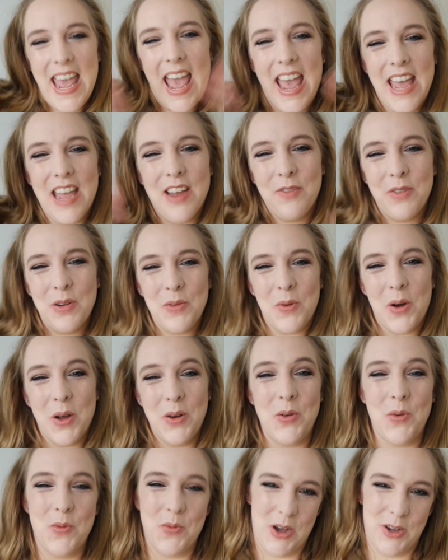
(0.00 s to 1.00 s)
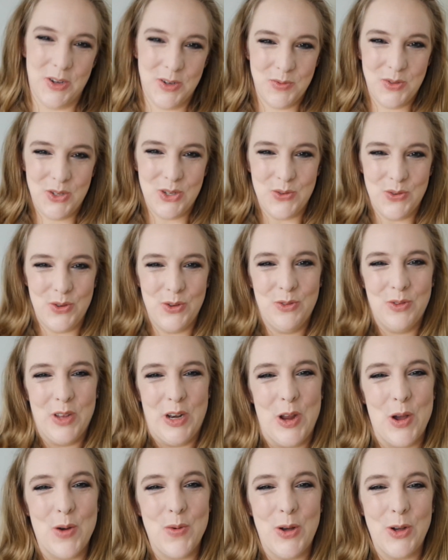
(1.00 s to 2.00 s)
Hey everyone, welcome to a new
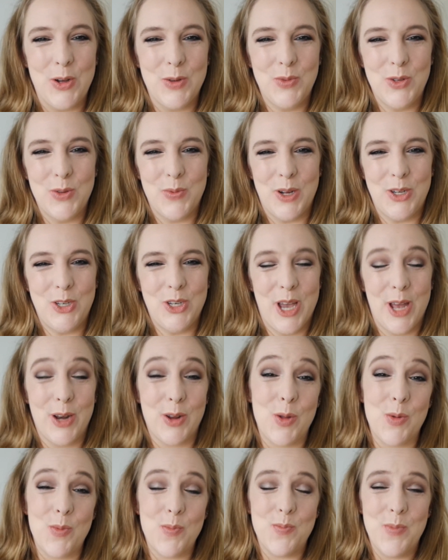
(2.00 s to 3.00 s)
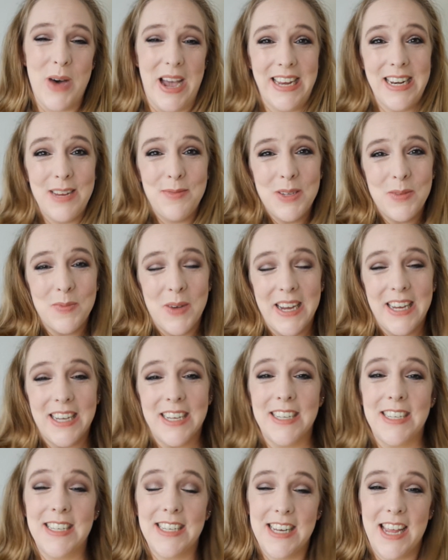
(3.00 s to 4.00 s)
video, welcome to my channel. My name is
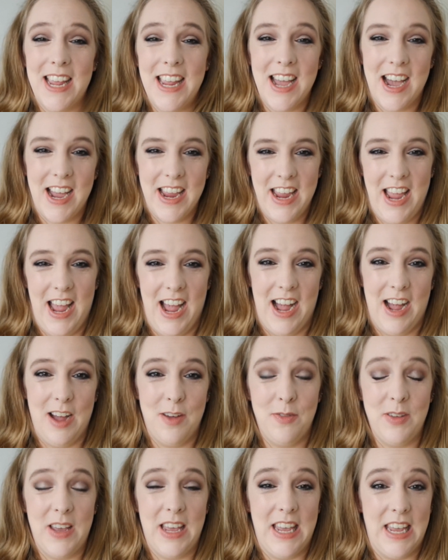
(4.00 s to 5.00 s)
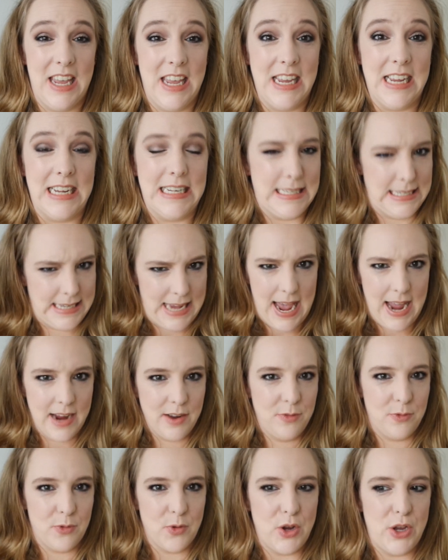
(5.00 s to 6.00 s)
Micah. Today I have a
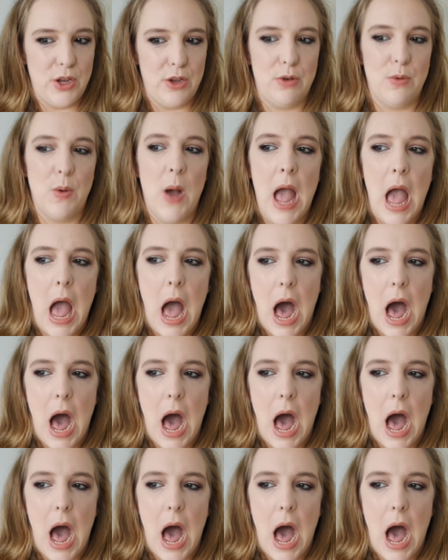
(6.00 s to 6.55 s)
tag for you.